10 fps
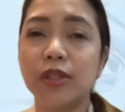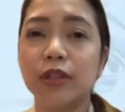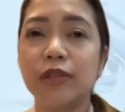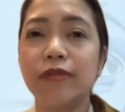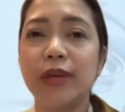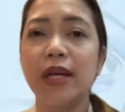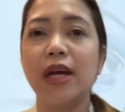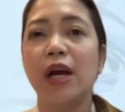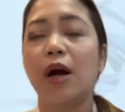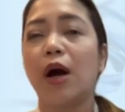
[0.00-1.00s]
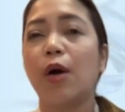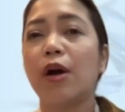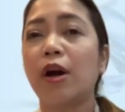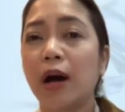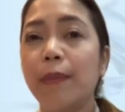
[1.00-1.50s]
serving. A
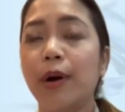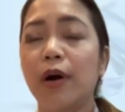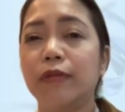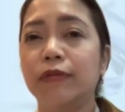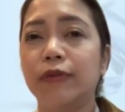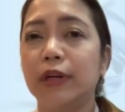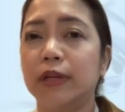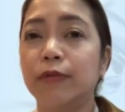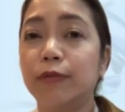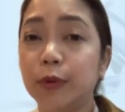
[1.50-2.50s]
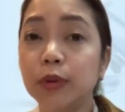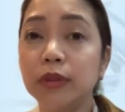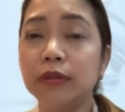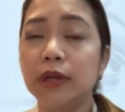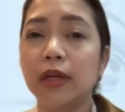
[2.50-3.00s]
cup of fruit,
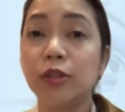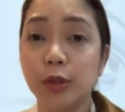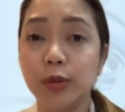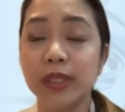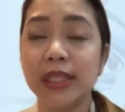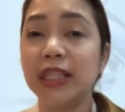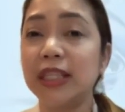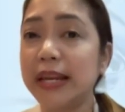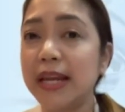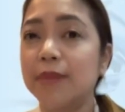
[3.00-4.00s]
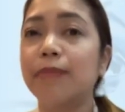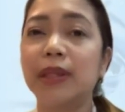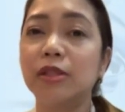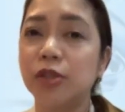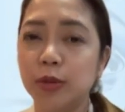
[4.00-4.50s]
juice, not drink,
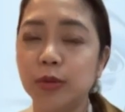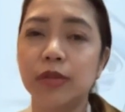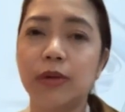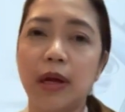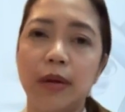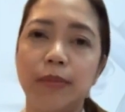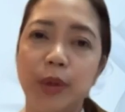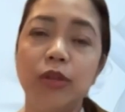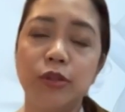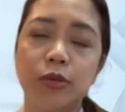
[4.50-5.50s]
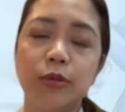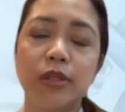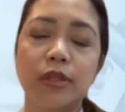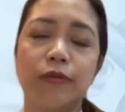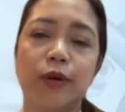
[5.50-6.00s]
but juice, pure
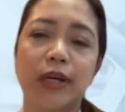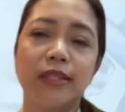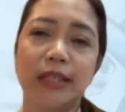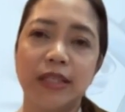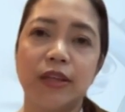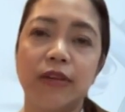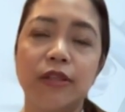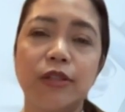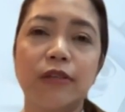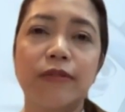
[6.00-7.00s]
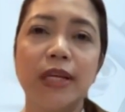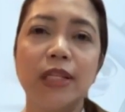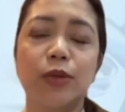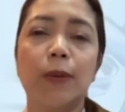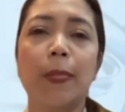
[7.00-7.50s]
juice, of course, that's another serving.
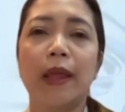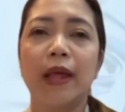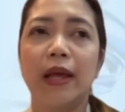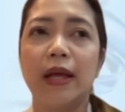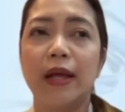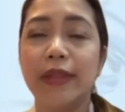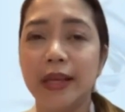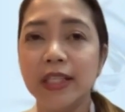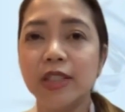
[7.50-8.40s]
So this